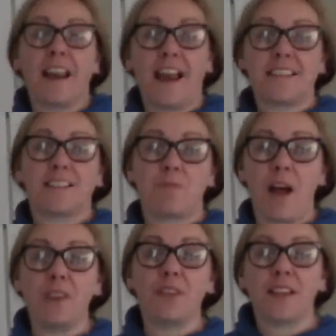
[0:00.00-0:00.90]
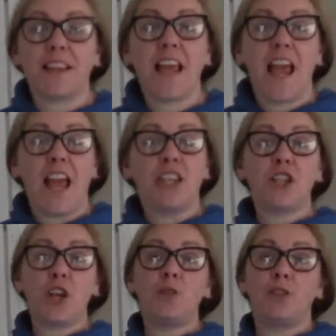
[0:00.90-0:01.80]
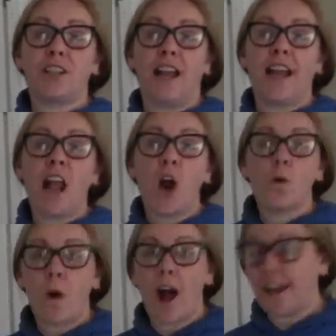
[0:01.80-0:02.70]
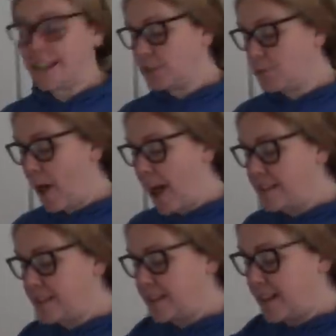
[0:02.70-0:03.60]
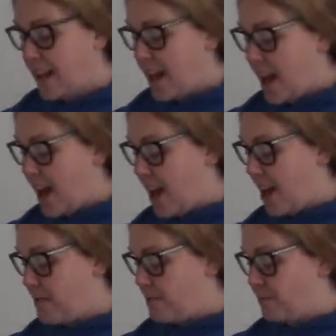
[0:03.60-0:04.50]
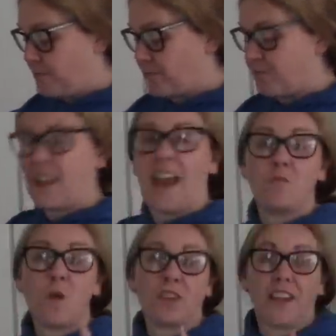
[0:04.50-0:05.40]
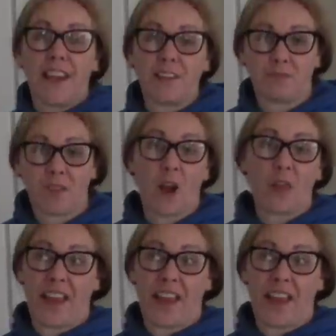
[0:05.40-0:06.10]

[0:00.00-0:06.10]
last month is usually what I spend in 1 year on the